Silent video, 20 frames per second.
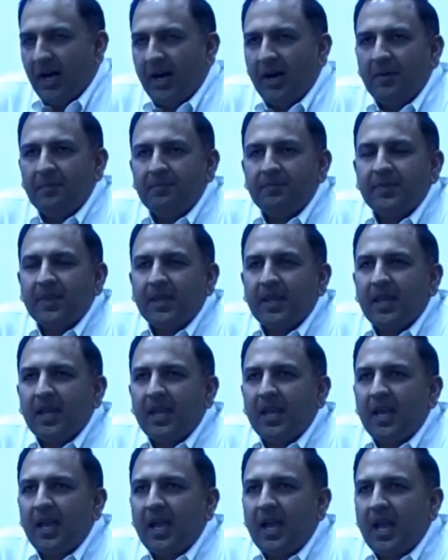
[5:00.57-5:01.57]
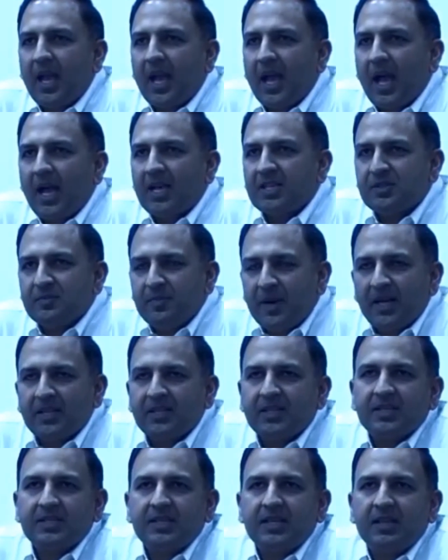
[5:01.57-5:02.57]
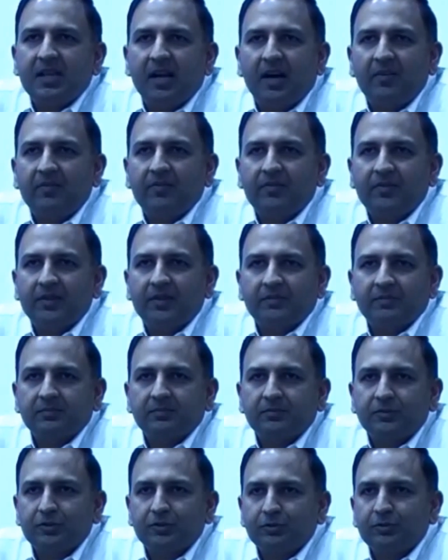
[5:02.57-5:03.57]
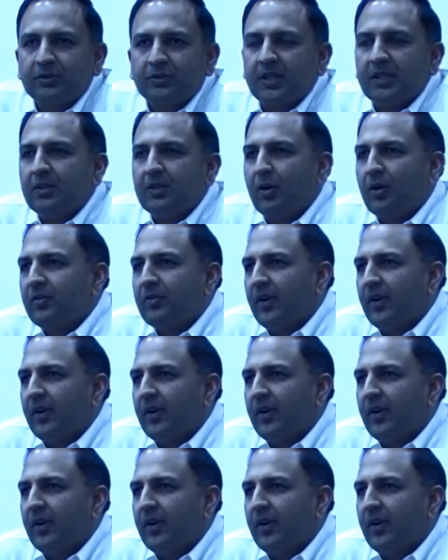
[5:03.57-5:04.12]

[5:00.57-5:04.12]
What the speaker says: Right? As much as he loved truth and